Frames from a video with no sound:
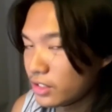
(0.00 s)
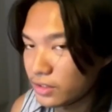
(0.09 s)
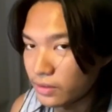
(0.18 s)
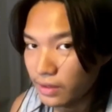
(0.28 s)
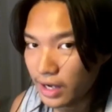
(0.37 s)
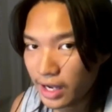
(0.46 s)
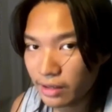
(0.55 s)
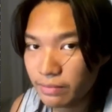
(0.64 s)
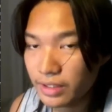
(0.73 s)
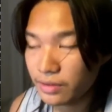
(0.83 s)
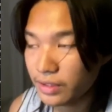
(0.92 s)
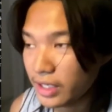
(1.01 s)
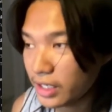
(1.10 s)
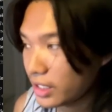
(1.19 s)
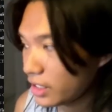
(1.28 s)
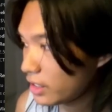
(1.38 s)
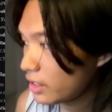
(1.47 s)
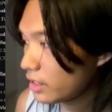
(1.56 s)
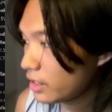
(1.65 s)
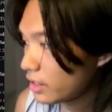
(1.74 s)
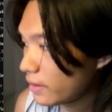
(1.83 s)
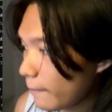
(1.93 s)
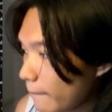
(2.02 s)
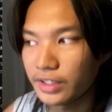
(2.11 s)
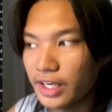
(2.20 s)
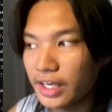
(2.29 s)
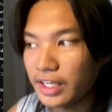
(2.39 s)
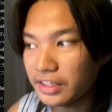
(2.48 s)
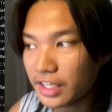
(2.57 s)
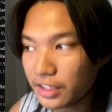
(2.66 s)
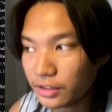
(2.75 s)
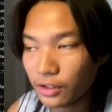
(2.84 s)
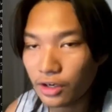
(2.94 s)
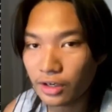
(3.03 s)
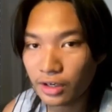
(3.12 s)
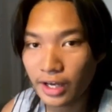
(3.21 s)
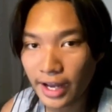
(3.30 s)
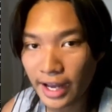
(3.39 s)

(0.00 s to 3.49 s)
So I'll be creating a TikTok